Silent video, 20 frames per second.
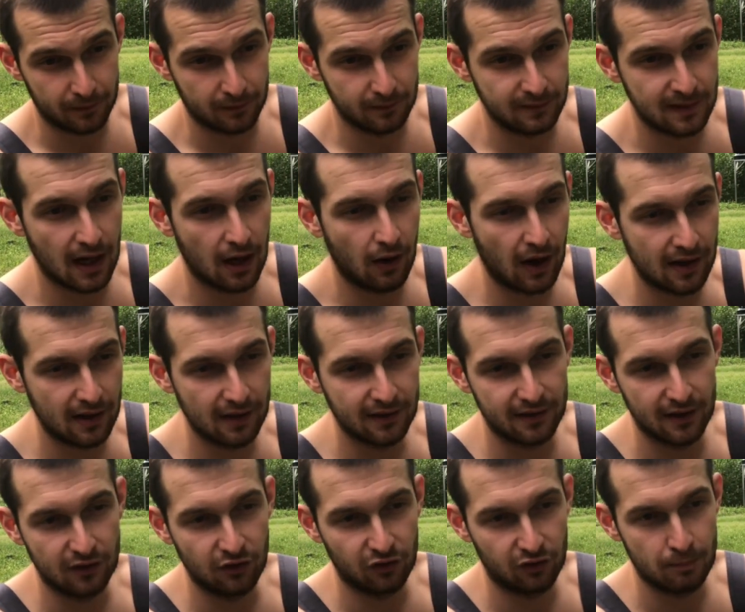Now, I
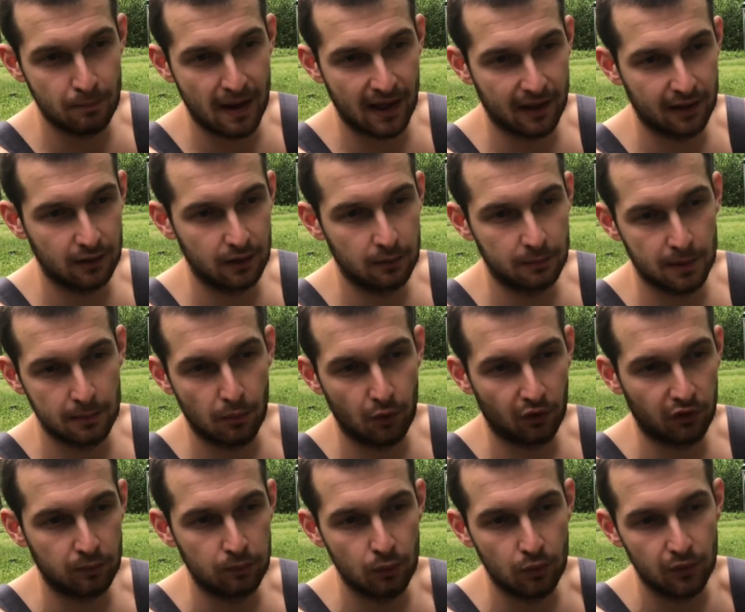did just make it a little bit more
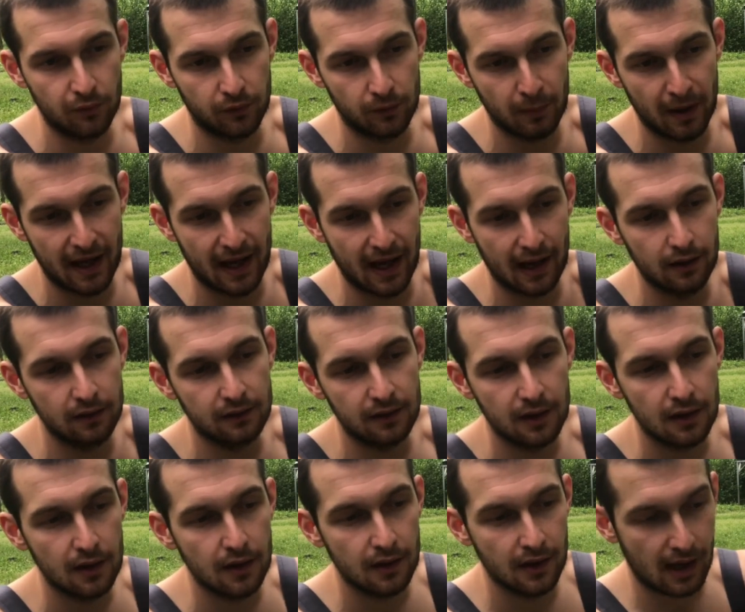smooth for my hand,
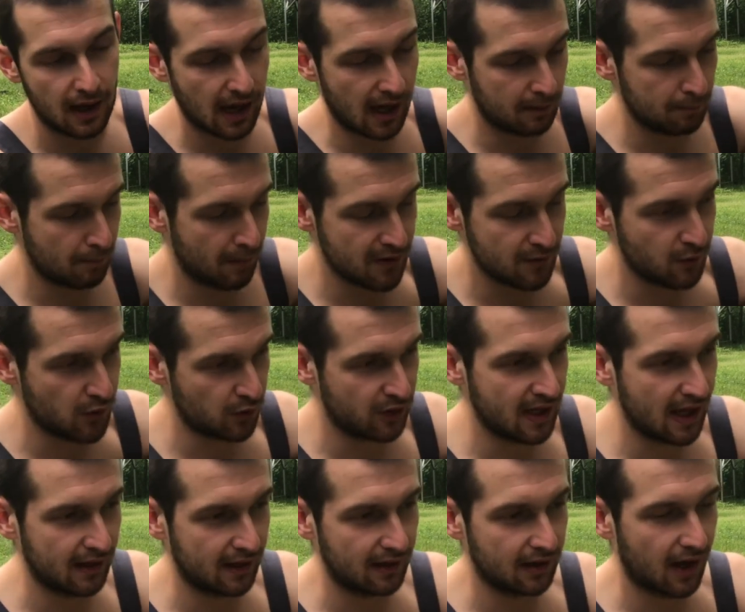and when you
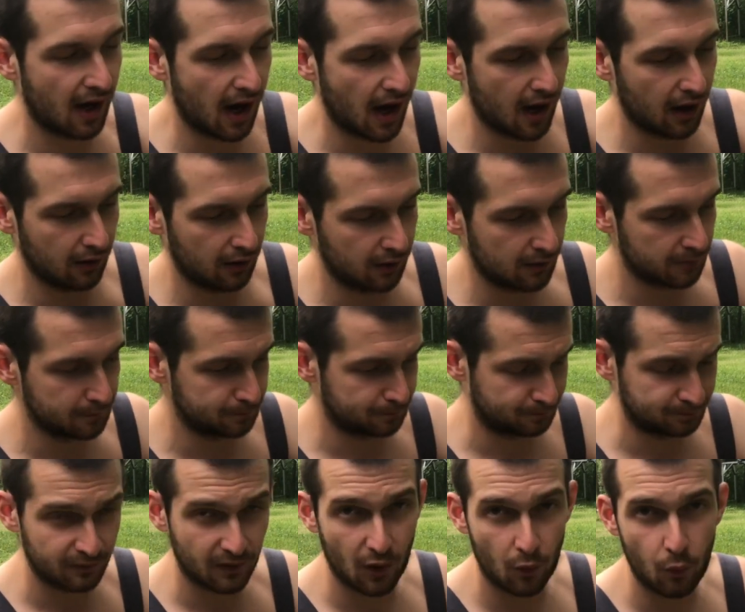get all
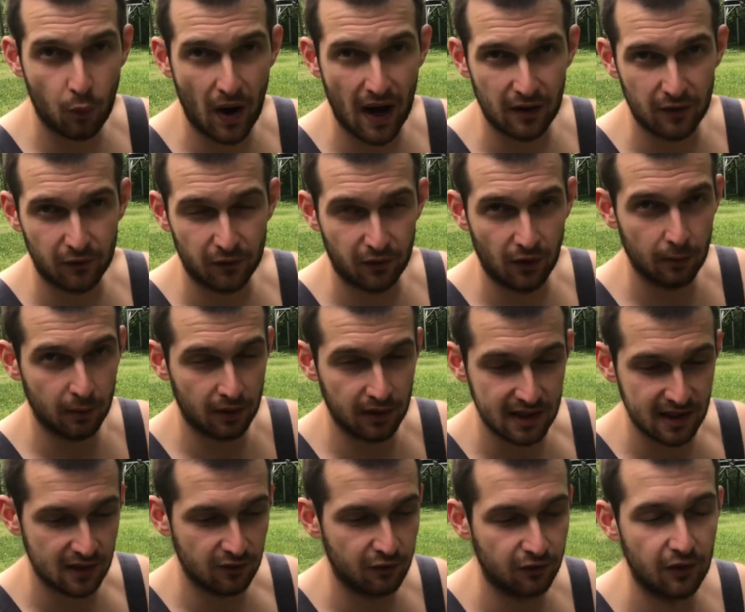wet from
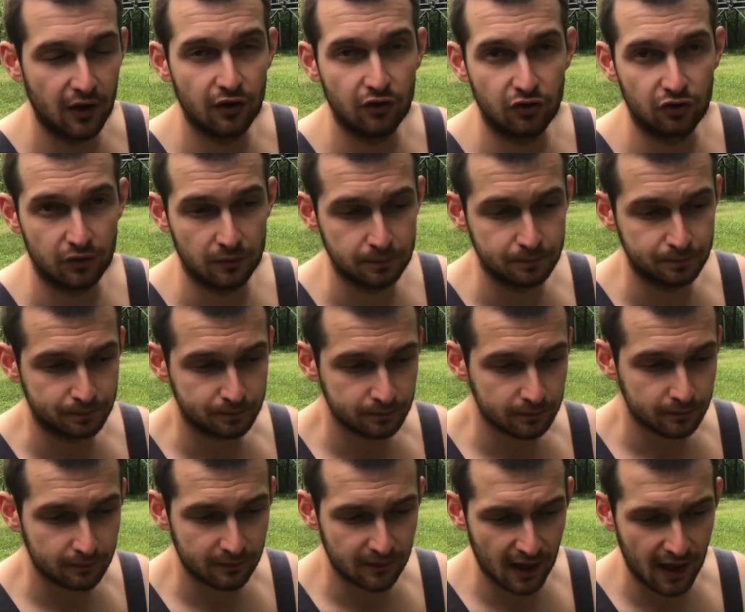cleaning fish
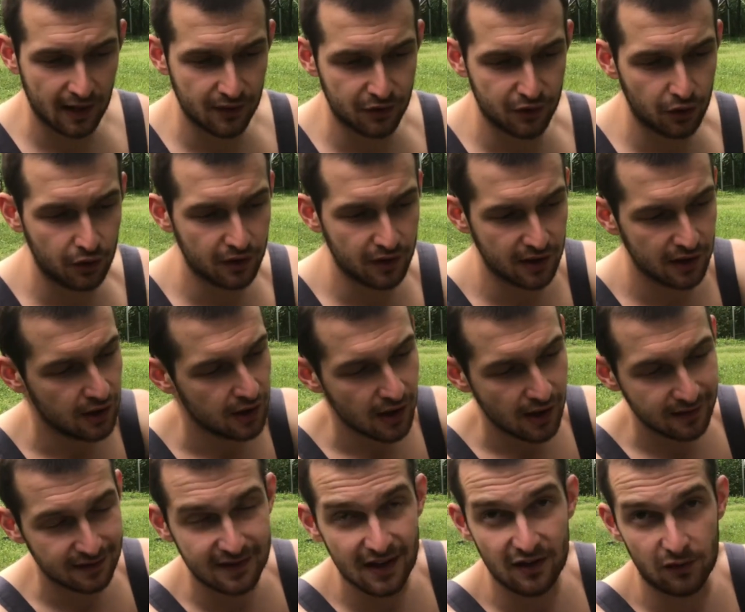and dirty,
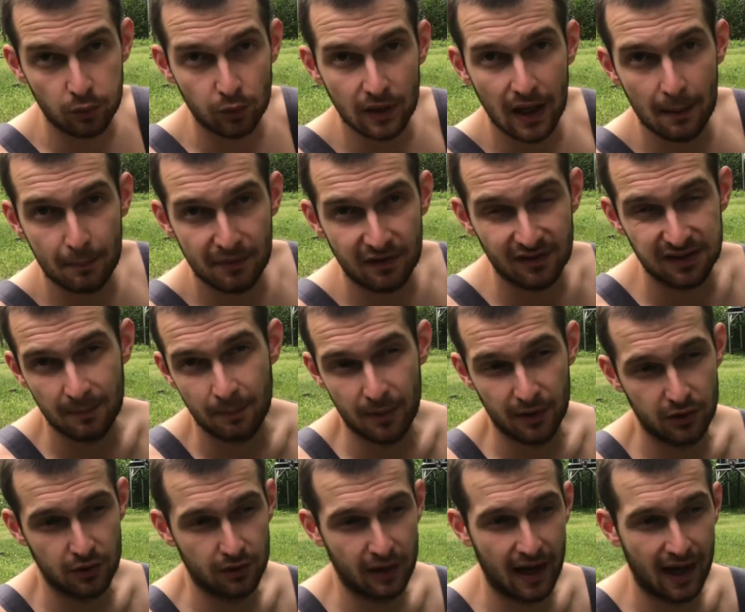this will not be slipping in
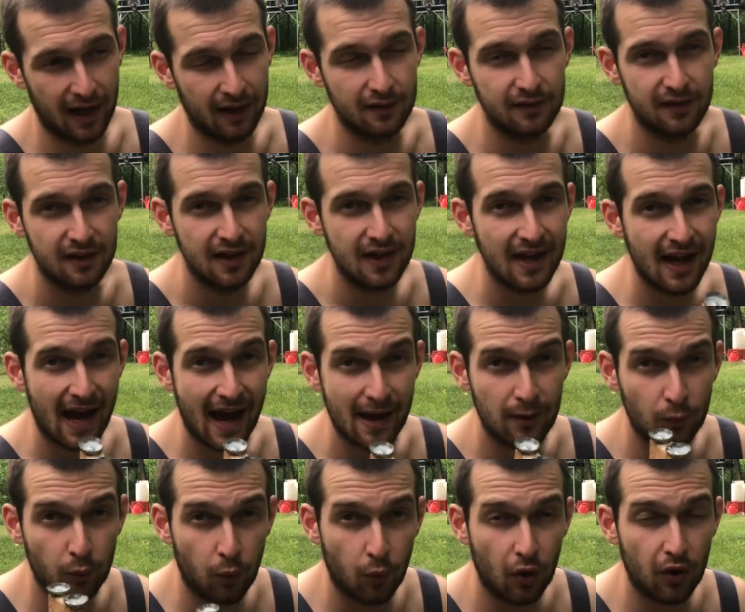your hand
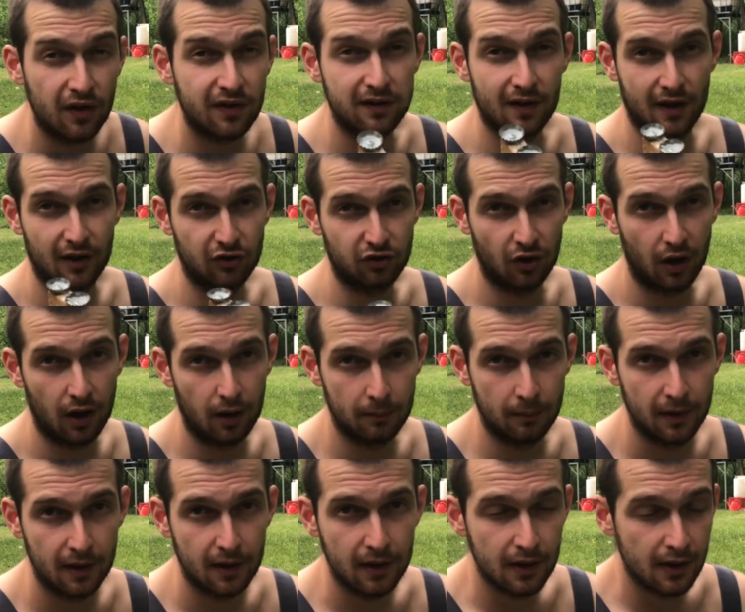and works like a charm.
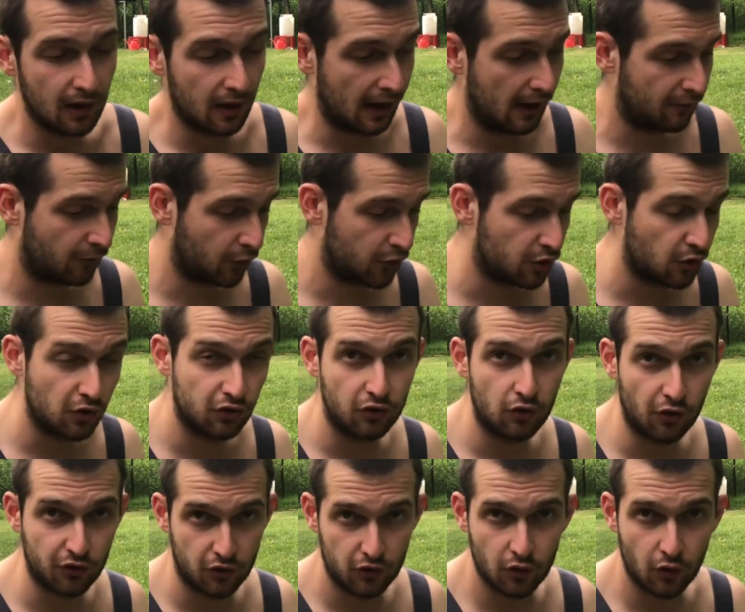For
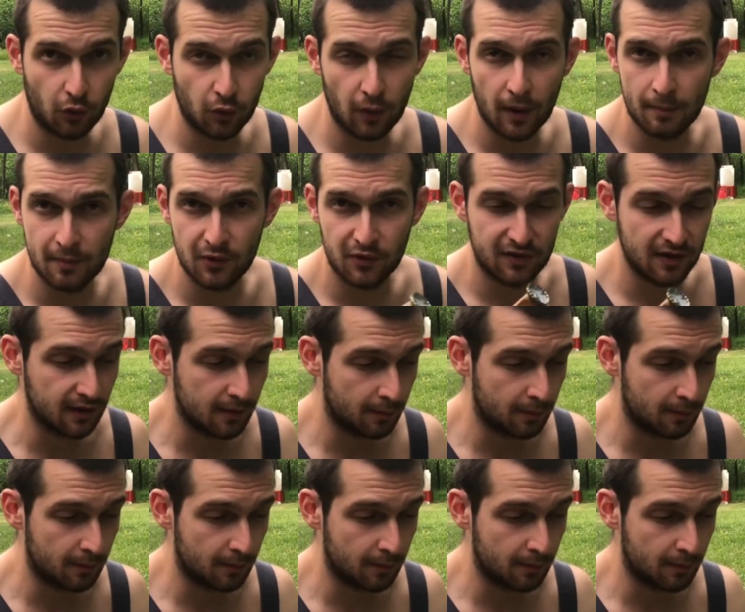those of you who want me to see a